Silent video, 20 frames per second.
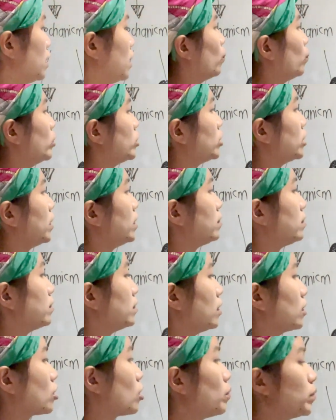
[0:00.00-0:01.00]
which is
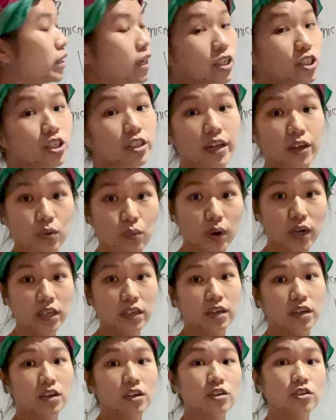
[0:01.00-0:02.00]
a combination that you want.